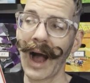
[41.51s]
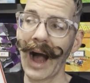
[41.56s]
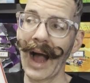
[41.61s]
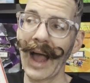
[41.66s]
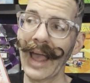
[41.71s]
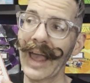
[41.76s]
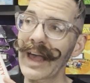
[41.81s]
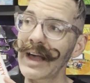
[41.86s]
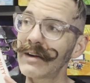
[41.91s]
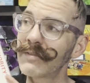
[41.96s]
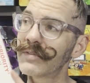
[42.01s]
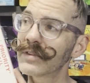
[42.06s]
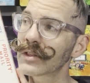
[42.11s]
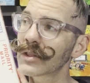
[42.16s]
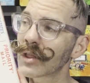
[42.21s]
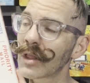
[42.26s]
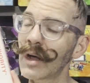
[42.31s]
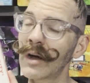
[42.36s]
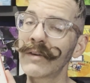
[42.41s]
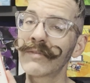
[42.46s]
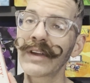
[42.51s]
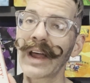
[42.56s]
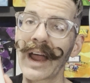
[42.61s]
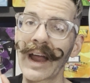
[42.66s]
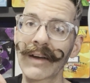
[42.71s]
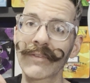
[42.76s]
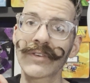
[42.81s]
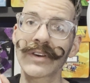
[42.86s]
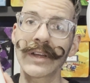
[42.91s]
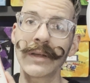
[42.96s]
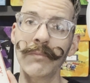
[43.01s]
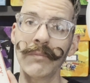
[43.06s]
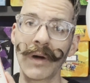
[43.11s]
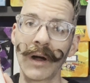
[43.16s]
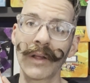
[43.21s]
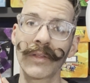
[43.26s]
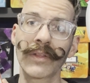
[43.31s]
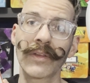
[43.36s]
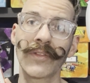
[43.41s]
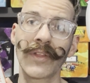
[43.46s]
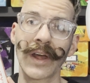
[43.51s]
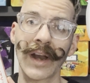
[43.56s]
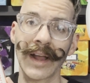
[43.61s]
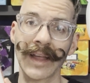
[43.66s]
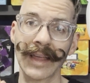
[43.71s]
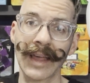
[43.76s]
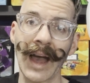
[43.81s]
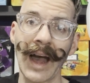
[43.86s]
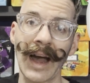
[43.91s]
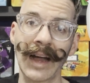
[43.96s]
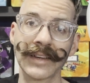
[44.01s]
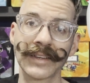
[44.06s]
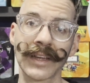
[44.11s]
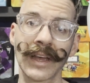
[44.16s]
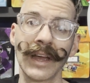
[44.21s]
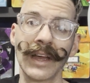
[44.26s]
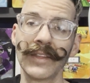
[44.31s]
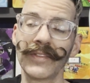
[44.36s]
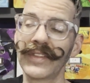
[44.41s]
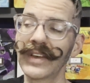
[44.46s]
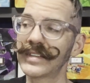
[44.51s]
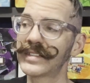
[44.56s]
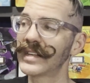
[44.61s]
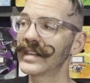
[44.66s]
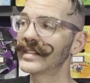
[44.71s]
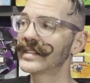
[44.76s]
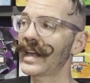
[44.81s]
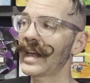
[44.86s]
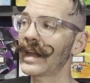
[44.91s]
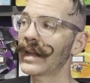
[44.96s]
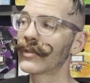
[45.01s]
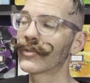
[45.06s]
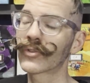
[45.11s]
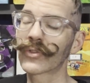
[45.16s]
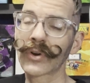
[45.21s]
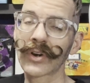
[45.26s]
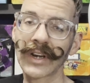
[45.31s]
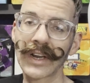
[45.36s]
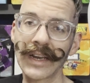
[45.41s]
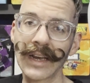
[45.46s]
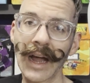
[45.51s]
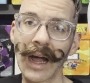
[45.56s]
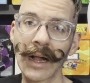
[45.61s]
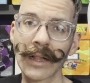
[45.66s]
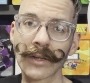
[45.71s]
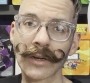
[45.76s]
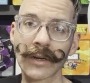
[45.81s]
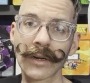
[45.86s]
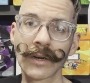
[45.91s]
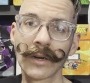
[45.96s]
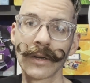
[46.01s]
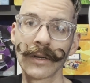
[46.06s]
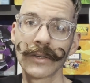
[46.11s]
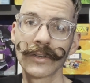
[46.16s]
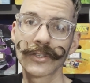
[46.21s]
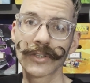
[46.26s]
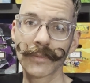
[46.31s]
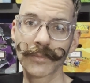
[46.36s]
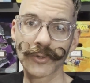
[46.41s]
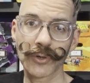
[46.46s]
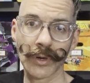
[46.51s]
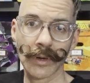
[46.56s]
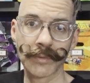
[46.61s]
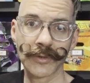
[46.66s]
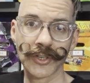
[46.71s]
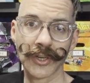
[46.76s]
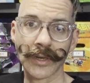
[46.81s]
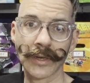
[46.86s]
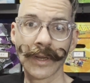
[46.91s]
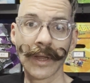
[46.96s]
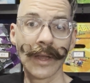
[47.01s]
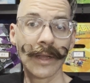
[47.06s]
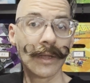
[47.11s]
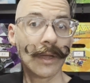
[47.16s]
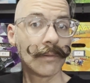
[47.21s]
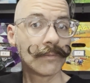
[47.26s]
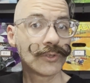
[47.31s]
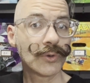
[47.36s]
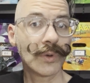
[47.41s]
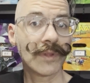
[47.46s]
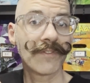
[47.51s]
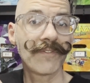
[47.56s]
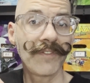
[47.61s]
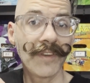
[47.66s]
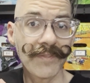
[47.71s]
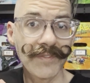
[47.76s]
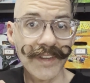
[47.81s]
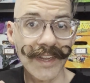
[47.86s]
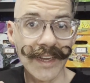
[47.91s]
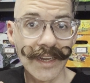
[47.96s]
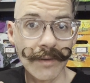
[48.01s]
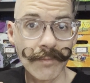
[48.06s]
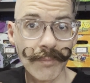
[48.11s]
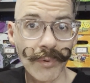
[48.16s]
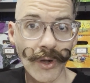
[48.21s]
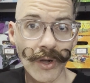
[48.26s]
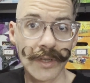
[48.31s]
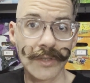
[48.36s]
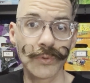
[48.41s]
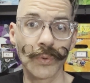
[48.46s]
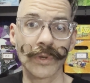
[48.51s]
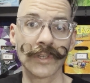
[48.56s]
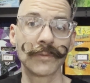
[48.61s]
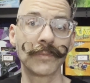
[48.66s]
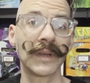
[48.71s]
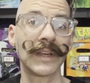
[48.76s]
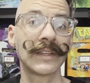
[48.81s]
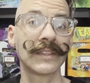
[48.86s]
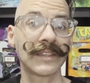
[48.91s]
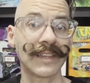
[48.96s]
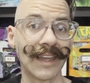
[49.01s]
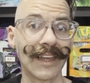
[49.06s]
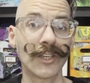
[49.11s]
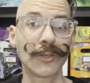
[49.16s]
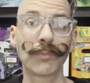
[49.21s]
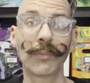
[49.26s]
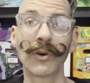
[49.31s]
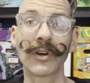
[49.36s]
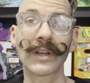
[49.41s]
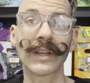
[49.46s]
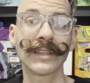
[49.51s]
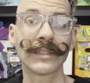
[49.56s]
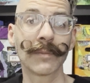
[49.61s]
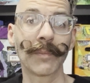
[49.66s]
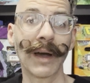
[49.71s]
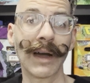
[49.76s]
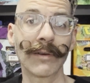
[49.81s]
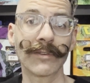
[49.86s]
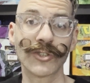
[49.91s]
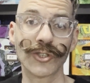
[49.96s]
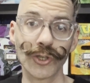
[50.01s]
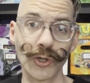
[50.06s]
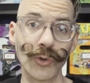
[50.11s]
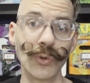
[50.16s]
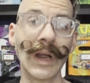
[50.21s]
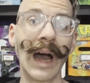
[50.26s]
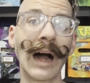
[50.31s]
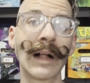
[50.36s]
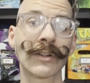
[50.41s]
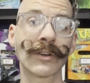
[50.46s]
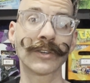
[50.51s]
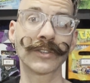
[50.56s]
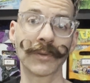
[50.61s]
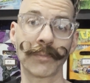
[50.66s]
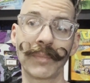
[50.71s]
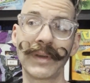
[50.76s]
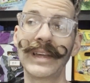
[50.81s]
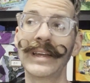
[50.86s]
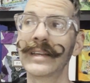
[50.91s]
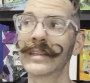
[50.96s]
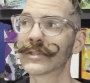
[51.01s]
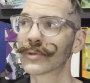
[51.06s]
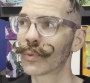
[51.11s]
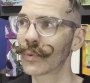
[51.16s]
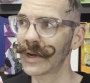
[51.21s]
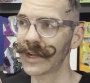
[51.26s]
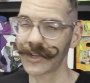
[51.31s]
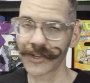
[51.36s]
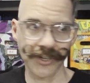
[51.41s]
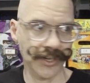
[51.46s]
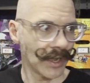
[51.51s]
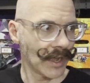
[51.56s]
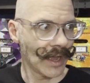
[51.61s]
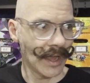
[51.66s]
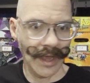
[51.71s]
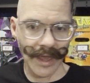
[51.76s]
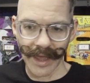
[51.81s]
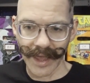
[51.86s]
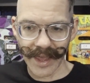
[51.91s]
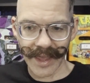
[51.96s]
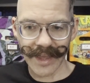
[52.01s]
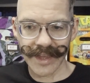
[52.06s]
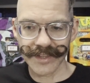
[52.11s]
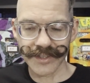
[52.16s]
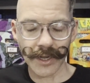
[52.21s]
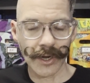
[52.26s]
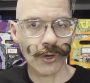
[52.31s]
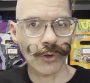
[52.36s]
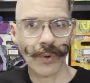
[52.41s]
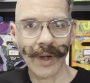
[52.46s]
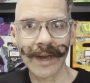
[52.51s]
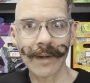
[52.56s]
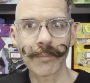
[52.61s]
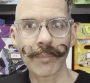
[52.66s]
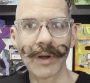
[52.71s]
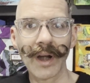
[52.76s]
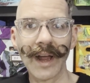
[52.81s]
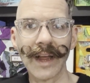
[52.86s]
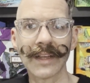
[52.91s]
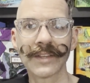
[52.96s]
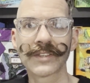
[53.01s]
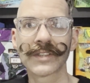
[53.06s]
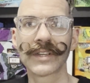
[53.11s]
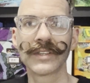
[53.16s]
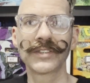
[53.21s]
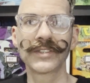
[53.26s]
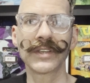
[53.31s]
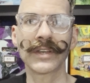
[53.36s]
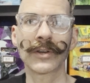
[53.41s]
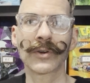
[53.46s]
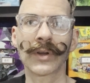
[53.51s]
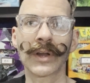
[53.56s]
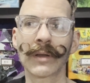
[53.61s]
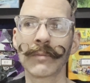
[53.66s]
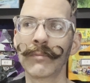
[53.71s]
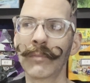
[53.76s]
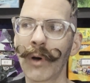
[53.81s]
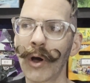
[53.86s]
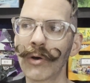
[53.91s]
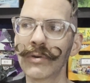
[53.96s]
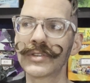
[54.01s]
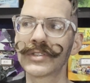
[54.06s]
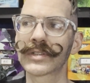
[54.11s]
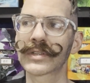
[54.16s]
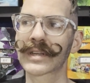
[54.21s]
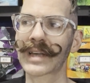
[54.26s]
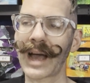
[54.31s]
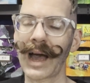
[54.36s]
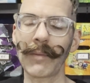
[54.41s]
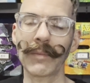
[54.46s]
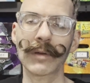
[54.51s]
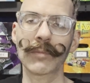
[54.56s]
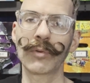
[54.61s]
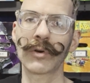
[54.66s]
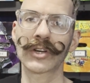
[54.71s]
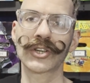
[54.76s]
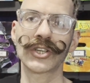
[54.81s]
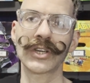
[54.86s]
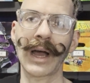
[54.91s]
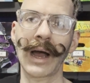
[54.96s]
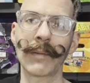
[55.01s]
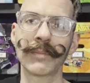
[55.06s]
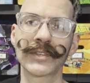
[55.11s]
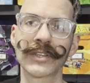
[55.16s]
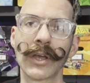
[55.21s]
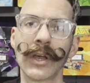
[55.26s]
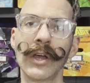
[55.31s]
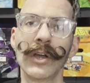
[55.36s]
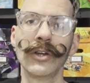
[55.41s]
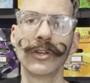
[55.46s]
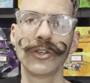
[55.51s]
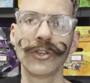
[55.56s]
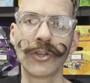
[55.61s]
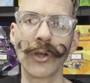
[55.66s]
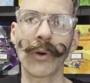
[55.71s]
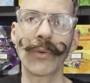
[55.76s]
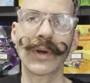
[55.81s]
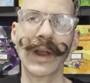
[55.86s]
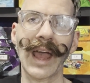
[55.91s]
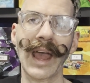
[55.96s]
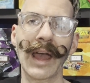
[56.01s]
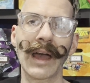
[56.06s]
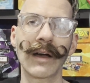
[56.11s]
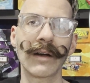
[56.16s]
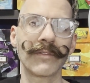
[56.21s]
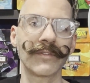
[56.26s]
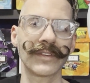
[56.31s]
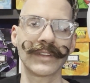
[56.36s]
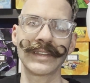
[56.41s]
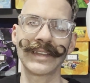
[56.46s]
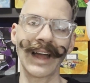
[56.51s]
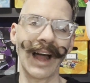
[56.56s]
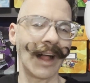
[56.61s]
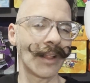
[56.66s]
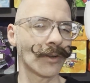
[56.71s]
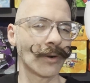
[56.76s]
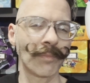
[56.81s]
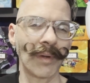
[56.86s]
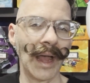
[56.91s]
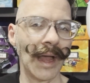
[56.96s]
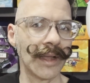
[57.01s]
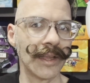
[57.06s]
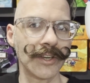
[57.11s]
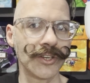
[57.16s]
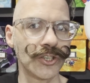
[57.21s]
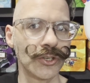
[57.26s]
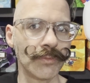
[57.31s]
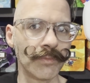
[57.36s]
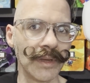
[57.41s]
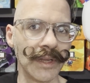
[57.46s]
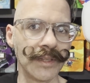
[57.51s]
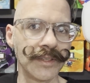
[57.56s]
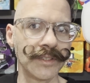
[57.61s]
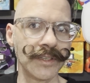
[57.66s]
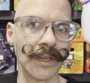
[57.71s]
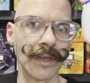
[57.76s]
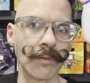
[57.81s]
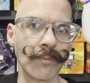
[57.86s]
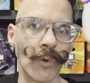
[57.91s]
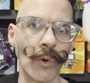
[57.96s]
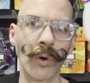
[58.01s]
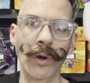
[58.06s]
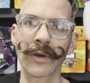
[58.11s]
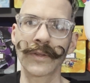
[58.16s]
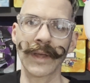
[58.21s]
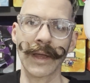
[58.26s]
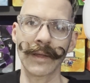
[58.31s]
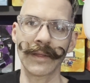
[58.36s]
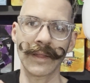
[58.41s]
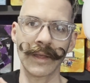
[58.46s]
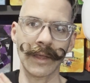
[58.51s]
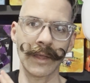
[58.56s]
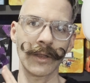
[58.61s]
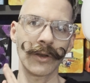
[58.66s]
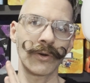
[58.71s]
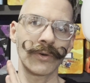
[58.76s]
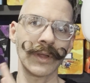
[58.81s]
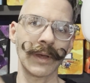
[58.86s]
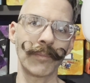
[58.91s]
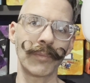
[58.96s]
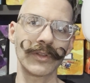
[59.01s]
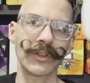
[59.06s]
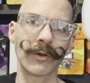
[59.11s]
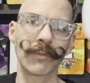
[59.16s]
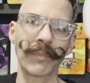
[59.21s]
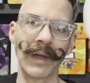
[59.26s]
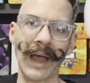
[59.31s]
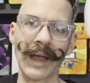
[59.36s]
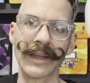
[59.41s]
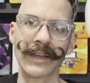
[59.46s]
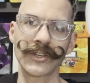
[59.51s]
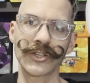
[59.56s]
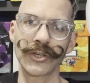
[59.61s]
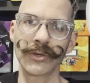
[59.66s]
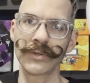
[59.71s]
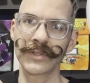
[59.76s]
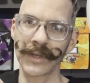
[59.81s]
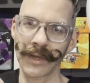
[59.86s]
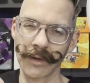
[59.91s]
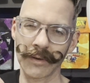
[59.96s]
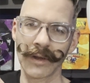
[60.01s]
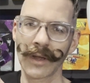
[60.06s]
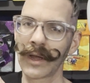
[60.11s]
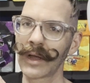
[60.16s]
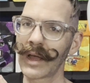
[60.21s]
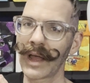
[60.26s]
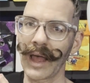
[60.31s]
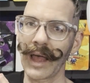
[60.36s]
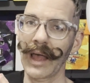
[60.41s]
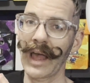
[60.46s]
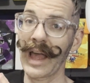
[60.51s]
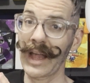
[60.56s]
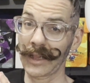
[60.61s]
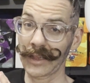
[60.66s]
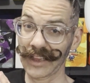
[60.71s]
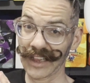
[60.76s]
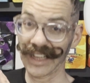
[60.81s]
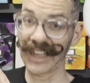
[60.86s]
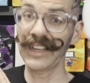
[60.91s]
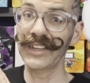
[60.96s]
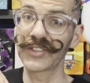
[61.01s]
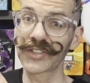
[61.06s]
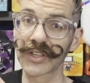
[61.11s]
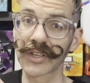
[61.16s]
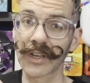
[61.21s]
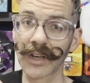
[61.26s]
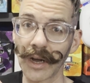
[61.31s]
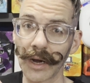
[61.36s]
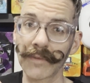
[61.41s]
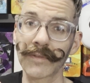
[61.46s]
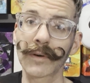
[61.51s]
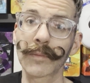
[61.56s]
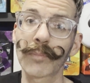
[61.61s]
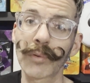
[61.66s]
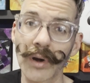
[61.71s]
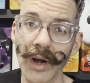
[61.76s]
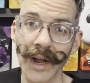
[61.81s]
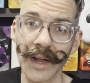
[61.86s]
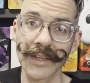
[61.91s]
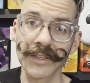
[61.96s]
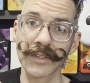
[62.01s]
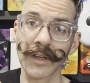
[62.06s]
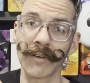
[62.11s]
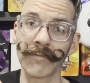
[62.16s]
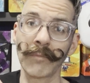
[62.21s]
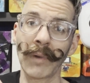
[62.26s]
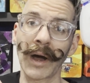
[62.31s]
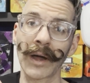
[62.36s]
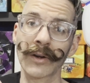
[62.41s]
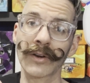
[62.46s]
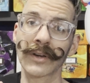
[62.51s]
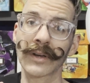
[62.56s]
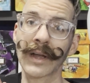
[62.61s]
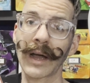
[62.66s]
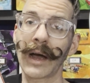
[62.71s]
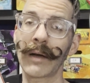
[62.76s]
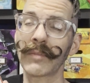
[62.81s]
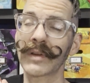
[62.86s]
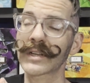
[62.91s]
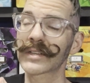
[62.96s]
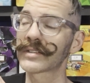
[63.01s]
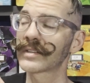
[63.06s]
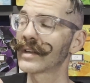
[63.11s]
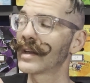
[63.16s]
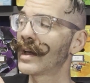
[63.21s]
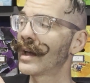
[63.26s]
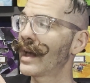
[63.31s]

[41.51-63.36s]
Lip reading: I have loved every month that I got. This is a $30 subscription. Comes with 15 books, which means each book is about $2 a piece, which is a great price considering most comic book shops don't have dollar back issue bins anymore. They put their back issues at least cover price of modern comics,